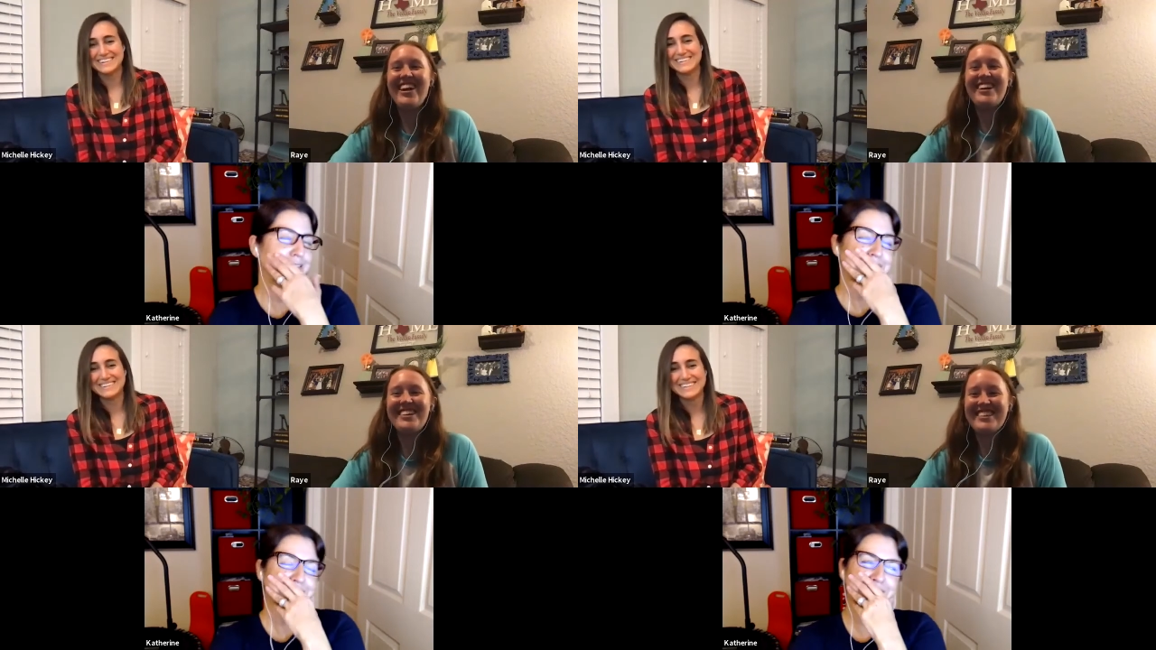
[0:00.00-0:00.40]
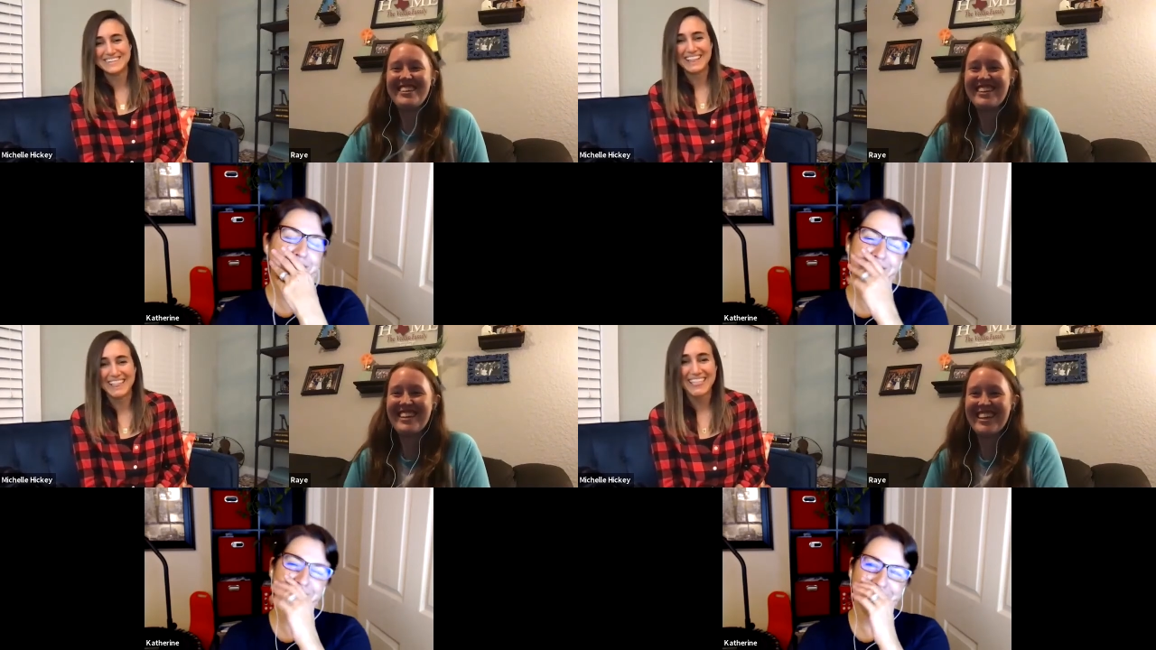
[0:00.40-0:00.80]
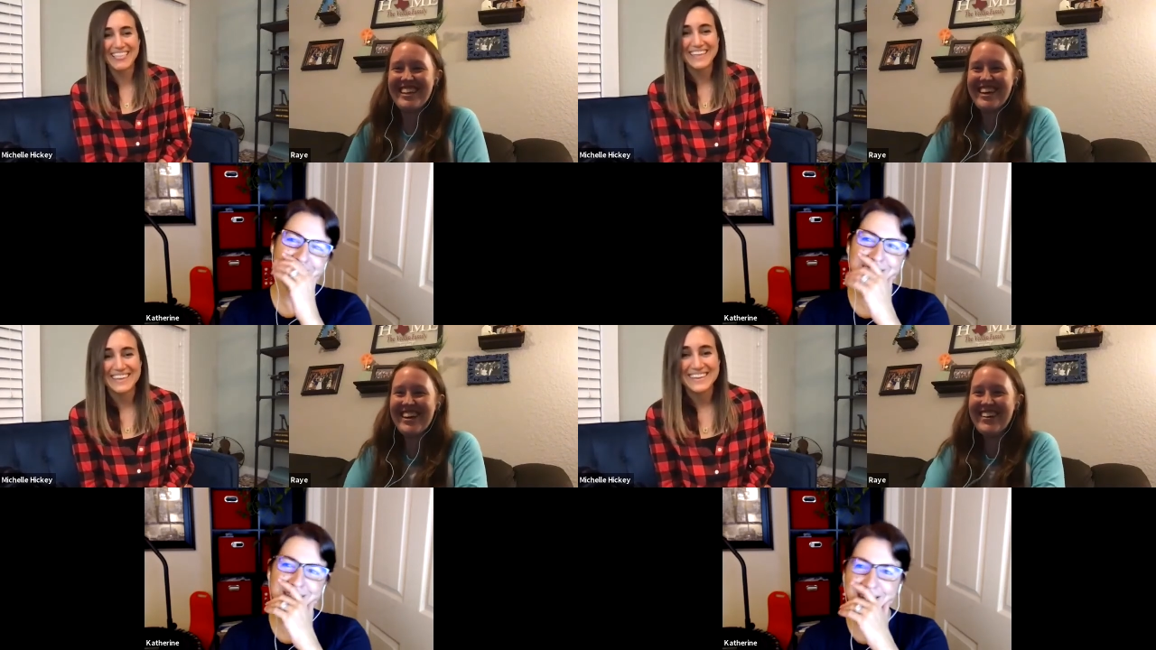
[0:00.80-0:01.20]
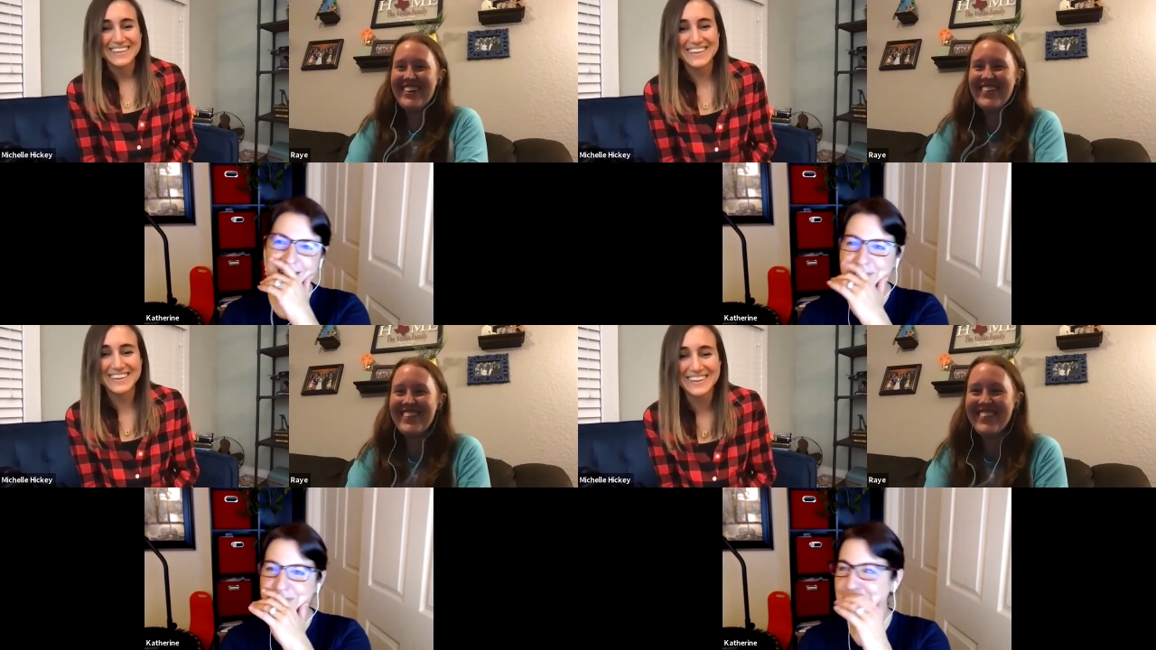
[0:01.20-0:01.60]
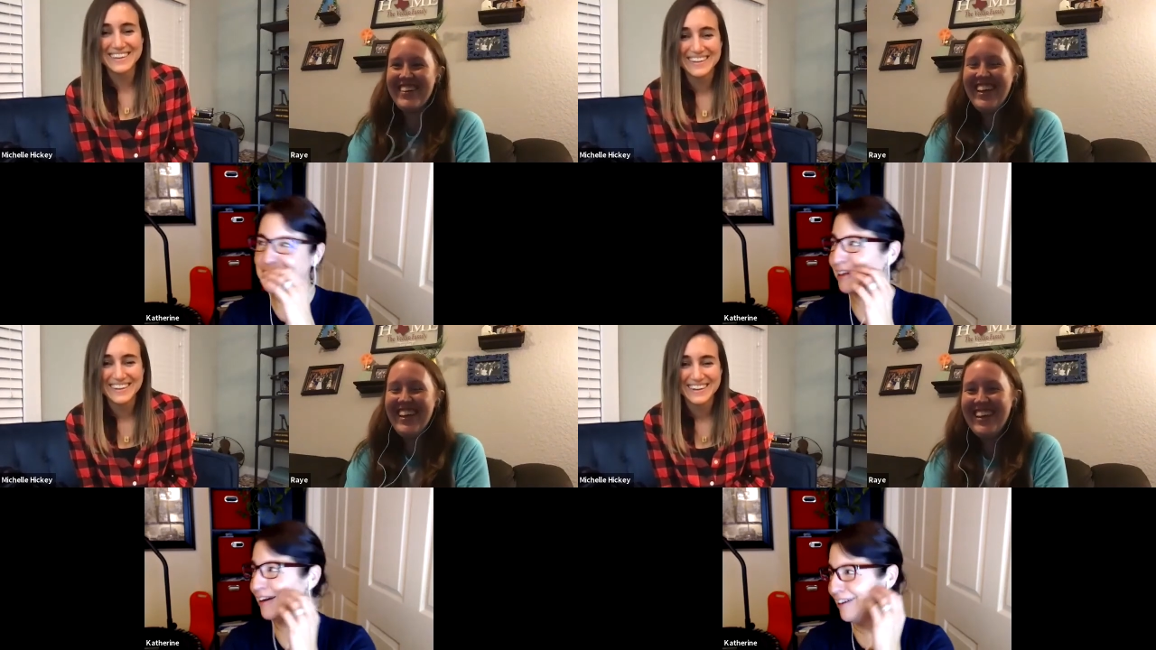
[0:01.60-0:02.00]
Speaker 1: where is this gonna go?
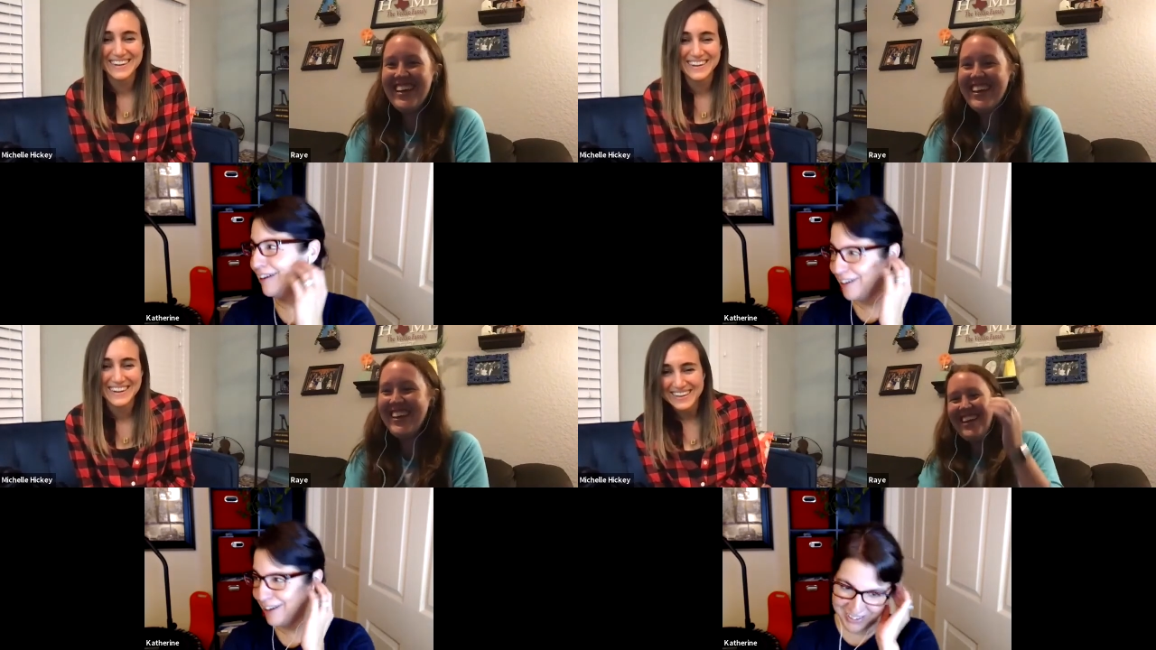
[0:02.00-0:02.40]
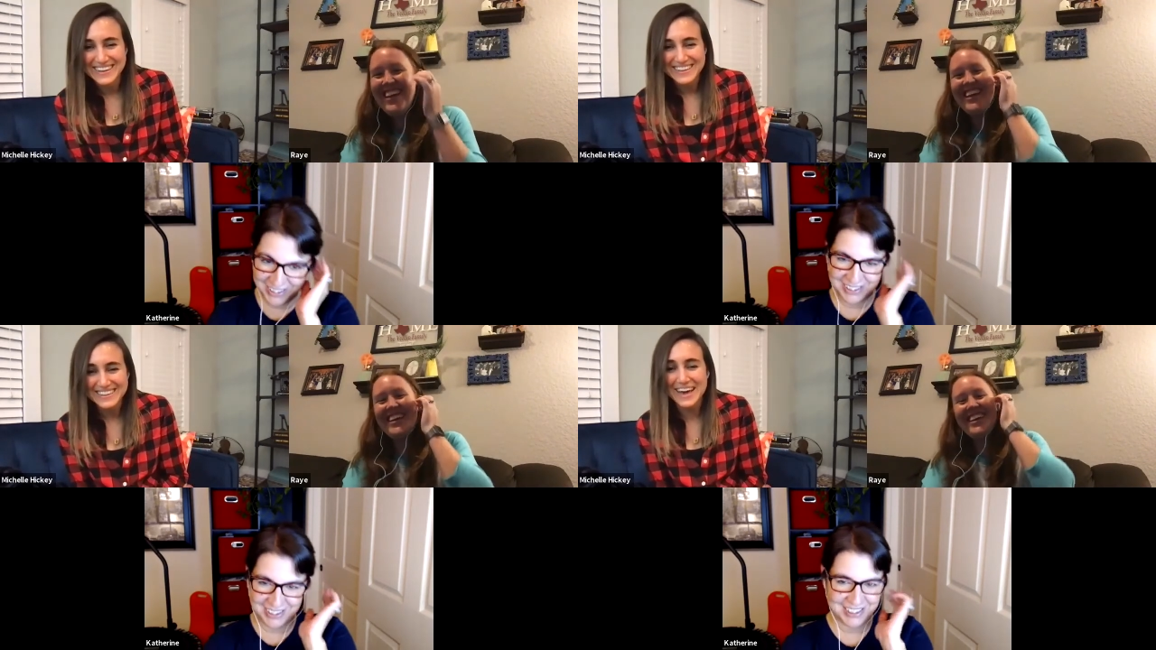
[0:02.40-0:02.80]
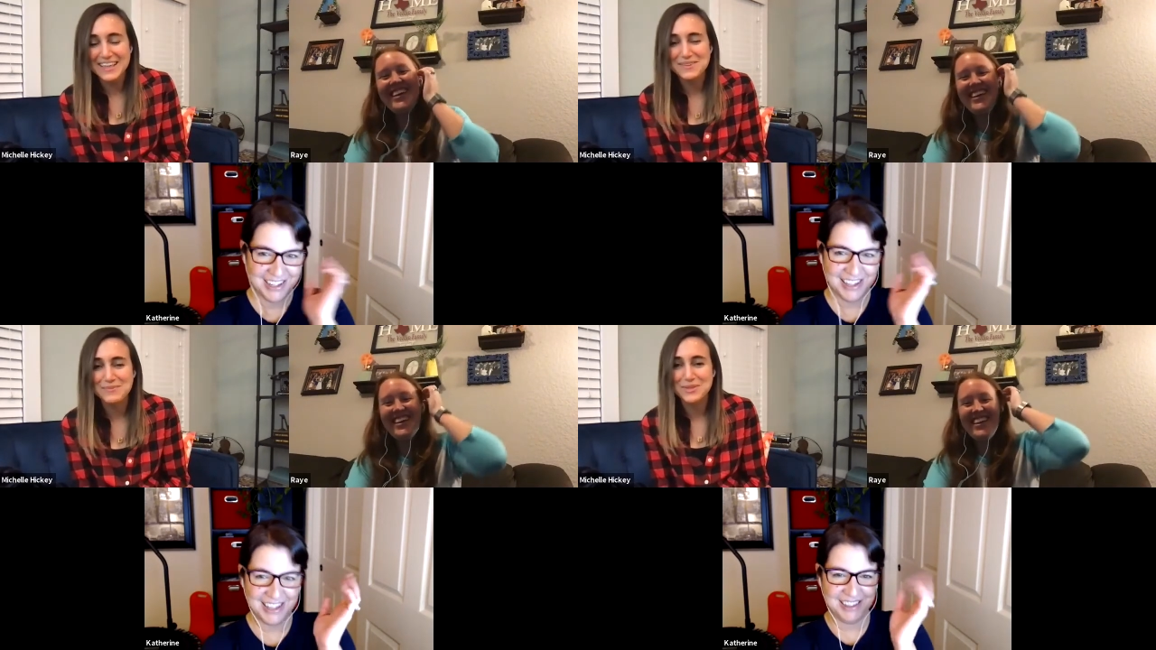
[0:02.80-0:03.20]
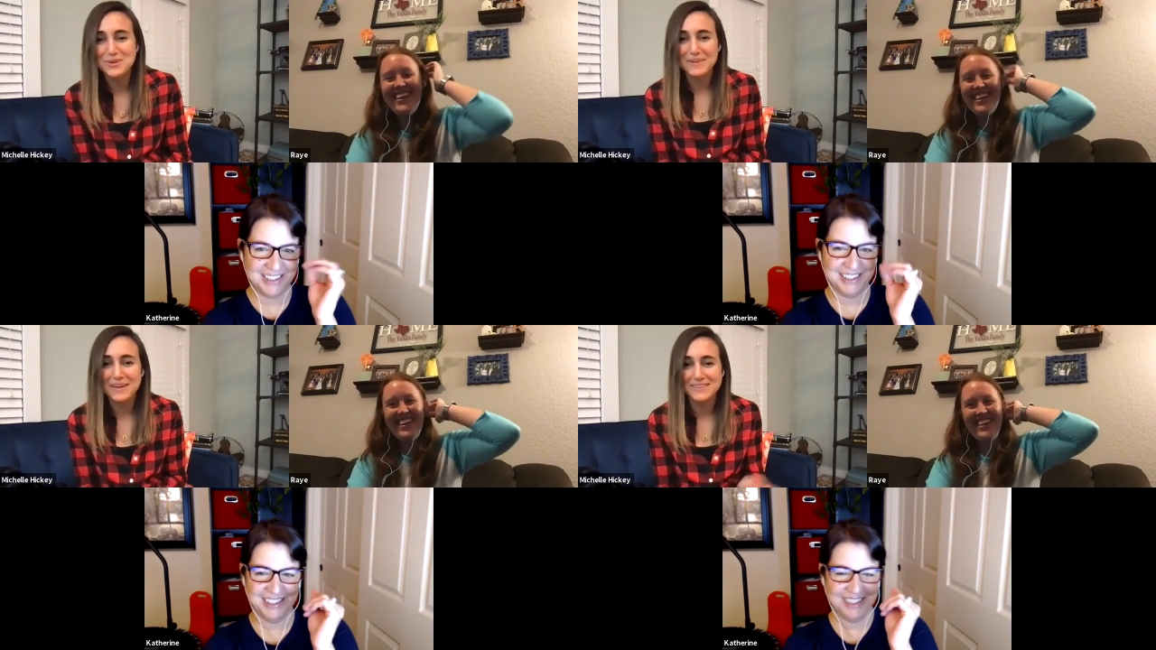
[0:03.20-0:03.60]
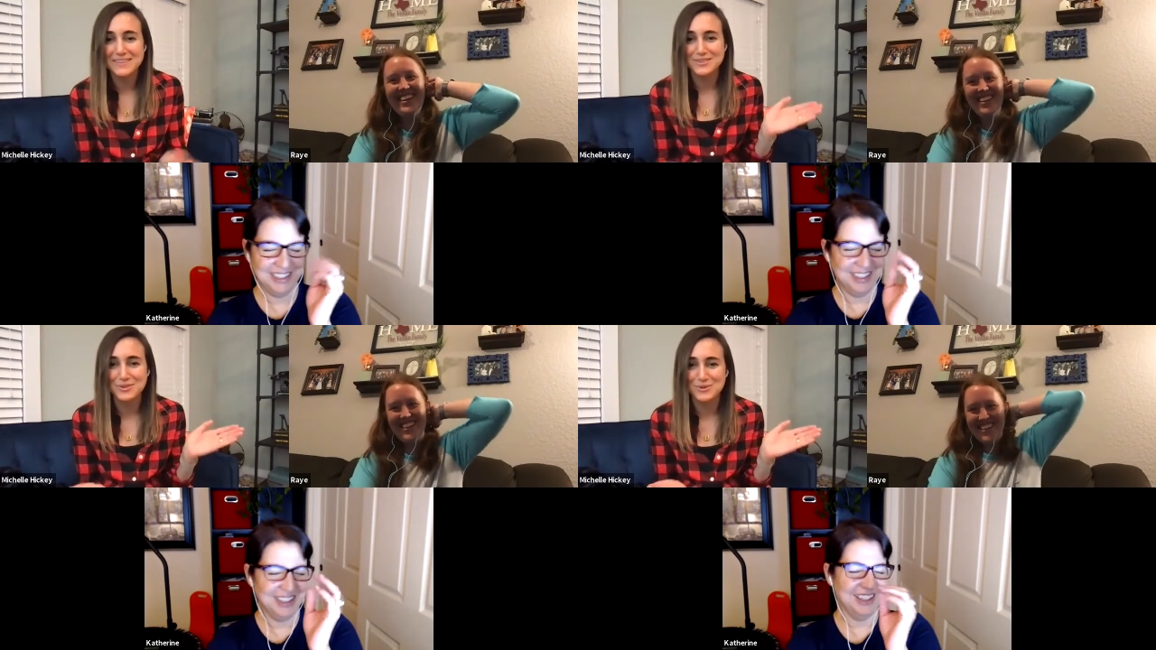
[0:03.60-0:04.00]
Speaker 2: Kathy, when you read that,
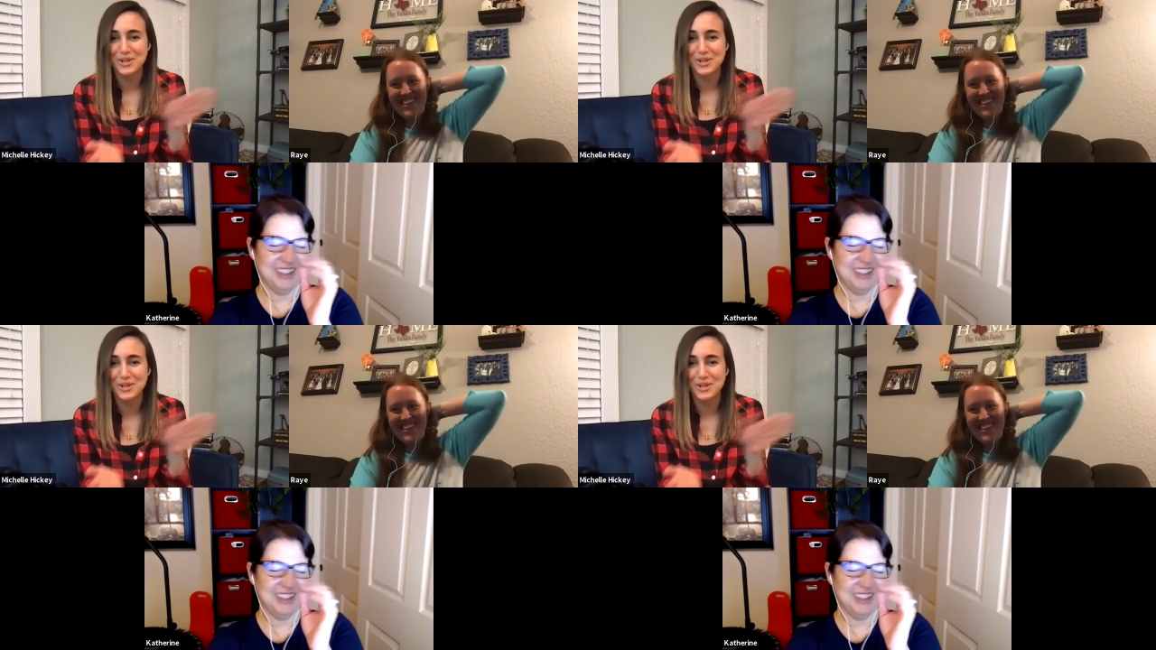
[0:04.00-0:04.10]
did you